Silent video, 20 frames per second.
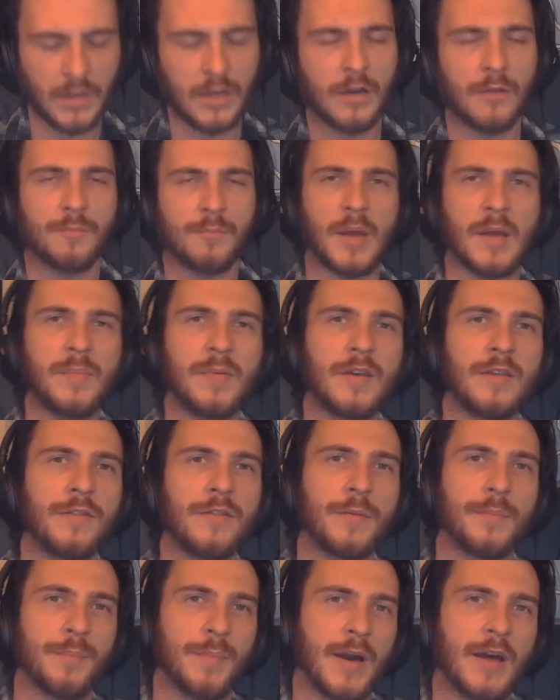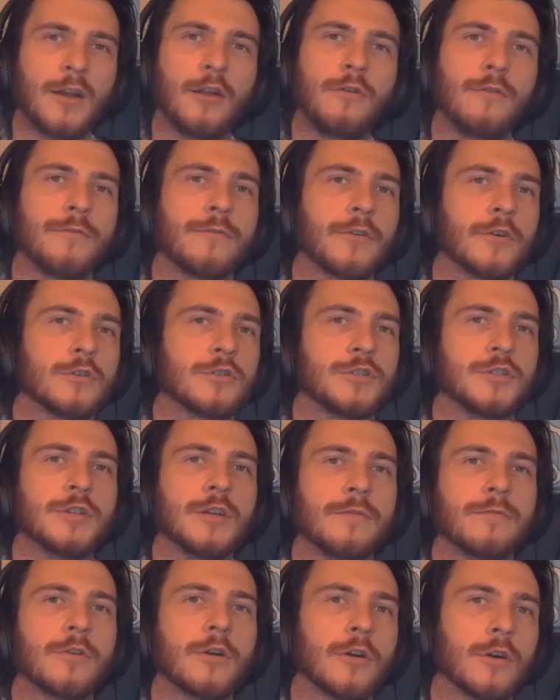Maybe the metal version
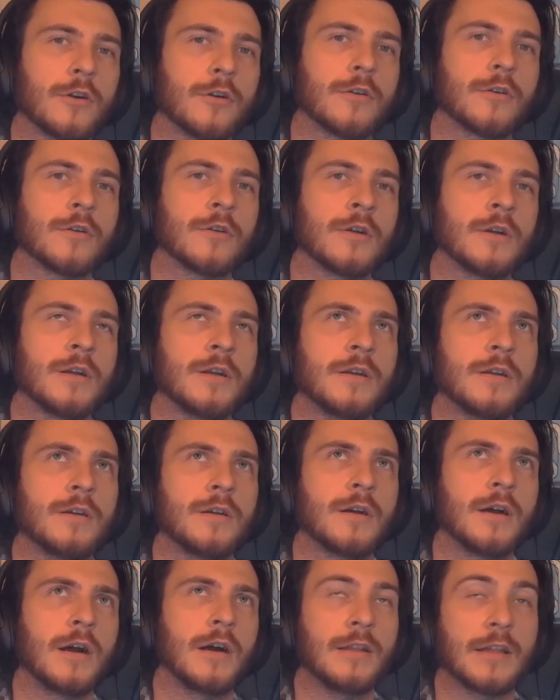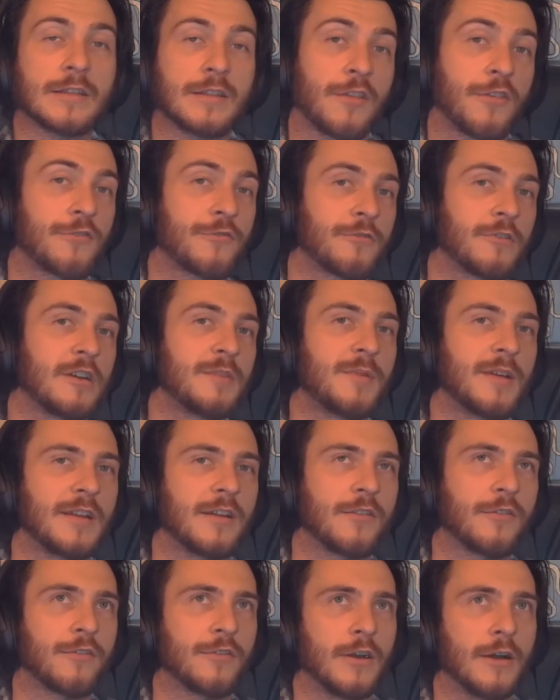of her, uh, like the screaming
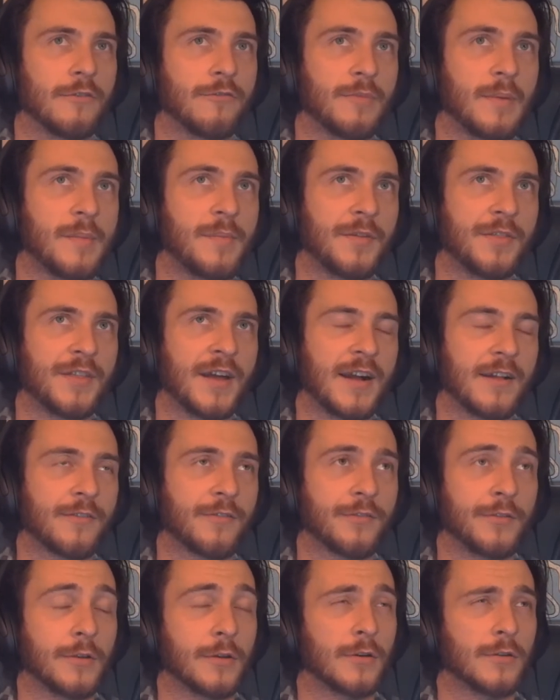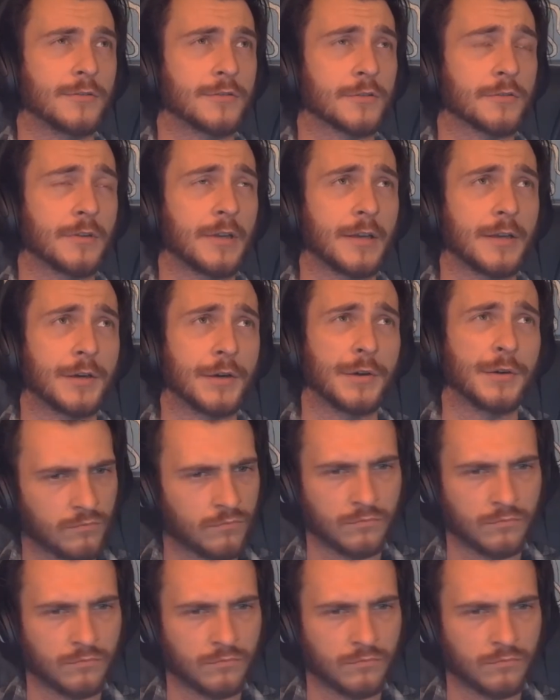and stuff, maybe that's the alter ego.